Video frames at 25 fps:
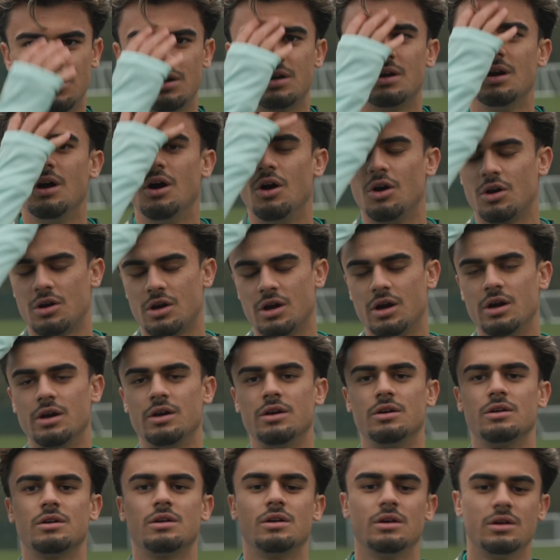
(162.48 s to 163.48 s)

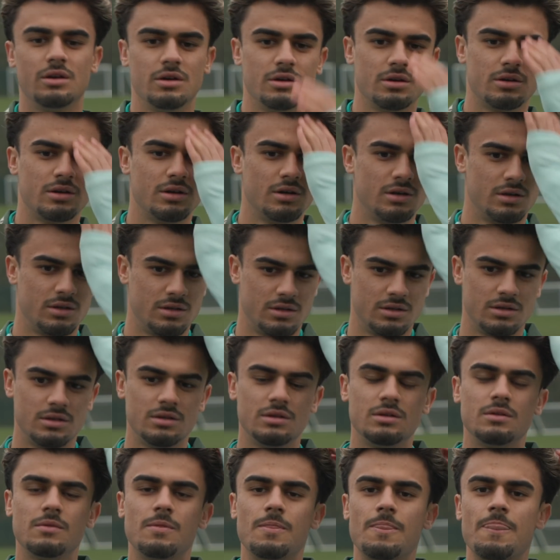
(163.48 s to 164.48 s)
lying hair, and
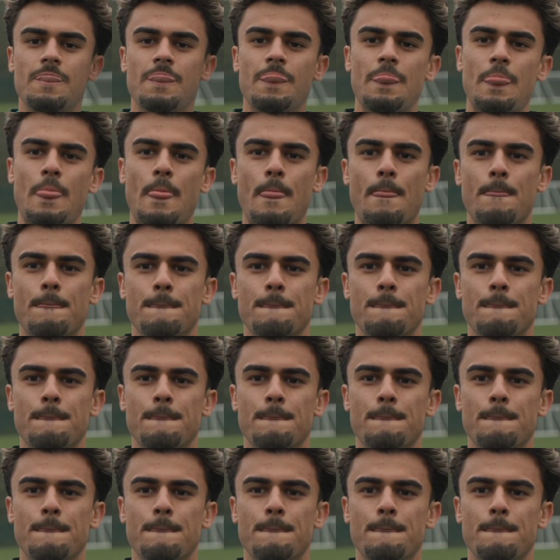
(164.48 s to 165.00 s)
it looks good.